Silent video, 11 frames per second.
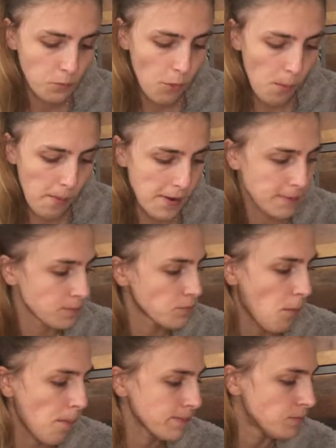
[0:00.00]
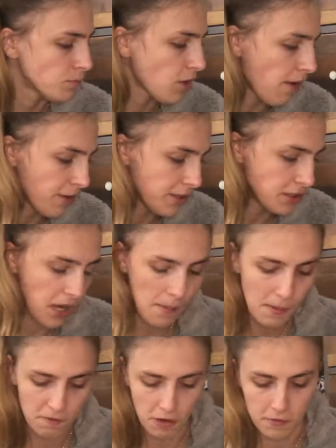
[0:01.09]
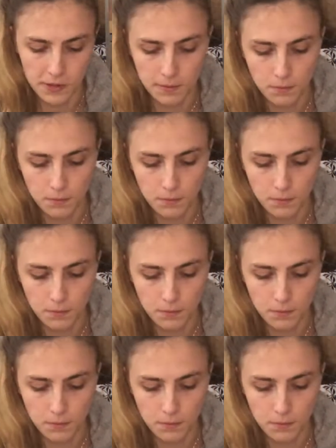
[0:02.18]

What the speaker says: but definitely not my favorite.